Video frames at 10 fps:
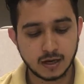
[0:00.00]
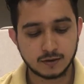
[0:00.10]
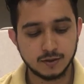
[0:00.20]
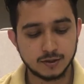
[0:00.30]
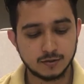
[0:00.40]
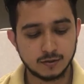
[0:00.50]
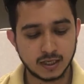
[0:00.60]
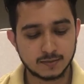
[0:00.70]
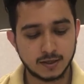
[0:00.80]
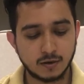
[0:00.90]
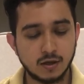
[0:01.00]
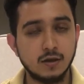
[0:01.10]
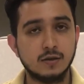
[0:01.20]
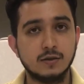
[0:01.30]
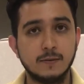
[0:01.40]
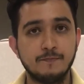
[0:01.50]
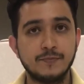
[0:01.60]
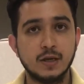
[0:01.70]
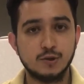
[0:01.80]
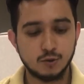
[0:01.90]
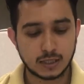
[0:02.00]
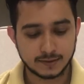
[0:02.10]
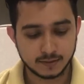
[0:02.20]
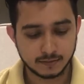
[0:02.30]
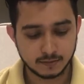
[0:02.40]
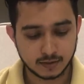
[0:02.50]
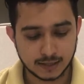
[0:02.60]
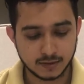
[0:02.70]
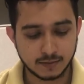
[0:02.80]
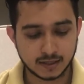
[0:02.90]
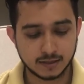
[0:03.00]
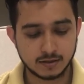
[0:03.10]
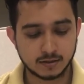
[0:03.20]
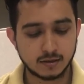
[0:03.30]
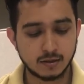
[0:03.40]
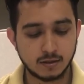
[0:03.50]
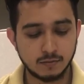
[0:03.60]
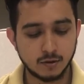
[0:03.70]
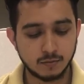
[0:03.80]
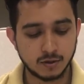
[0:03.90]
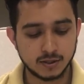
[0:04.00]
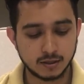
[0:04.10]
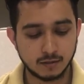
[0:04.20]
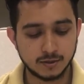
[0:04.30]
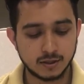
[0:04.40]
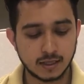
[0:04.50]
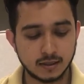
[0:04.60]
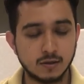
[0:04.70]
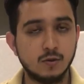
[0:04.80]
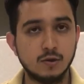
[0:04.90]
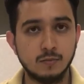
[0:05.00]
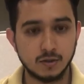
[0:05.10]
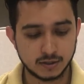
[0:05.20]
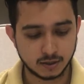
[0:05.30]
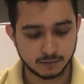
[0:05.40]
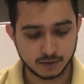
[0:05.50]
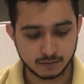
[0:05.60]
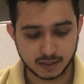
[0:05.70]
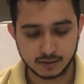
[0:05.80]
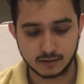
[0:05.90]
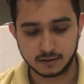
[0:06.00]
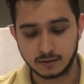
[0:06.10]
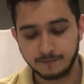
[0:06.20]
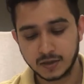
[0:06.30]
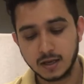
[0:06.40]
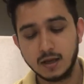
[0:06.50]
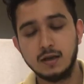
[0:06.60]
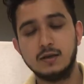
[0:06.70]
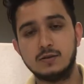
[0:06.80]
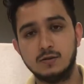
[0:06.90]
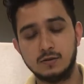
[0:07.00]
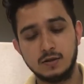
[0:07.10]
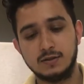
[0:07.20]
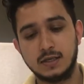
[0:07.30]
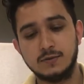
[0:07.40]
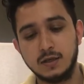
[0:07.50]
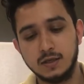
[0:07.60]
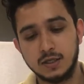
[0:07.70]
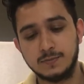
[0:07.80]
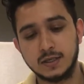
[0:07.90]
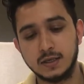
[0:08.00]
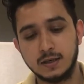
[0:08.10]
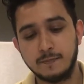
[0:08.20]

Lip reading: are going to explain only on the 2 types of market structure: the monopolistic competition and the oligopolistic competition market structure. So generally speaking,